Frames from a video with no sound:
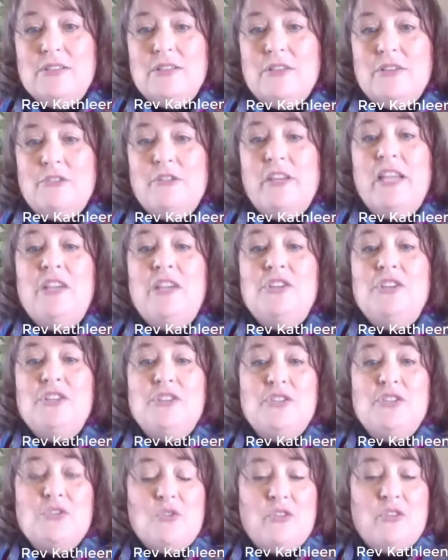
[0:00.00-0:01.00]
the
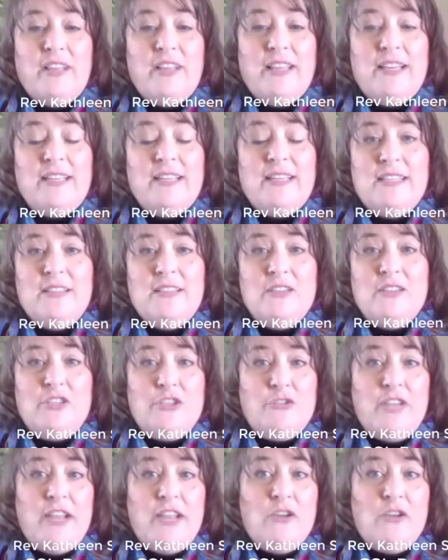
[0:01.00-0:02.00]
creation story that is in the
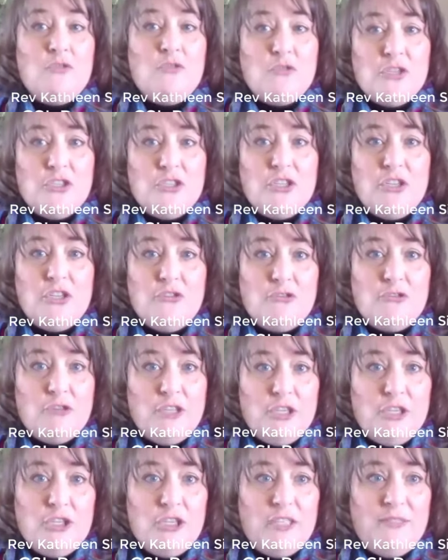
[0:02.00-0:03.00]
Judeo-Christian
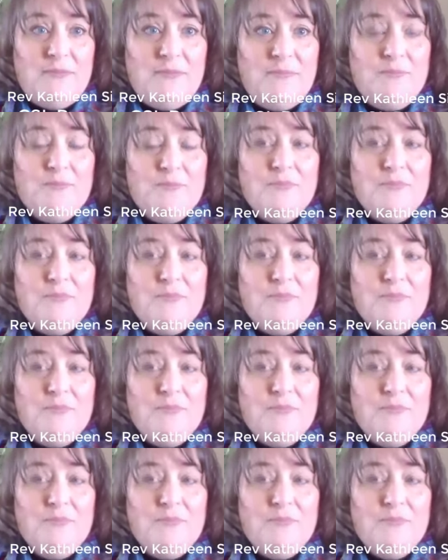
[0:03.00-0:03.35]
tradition,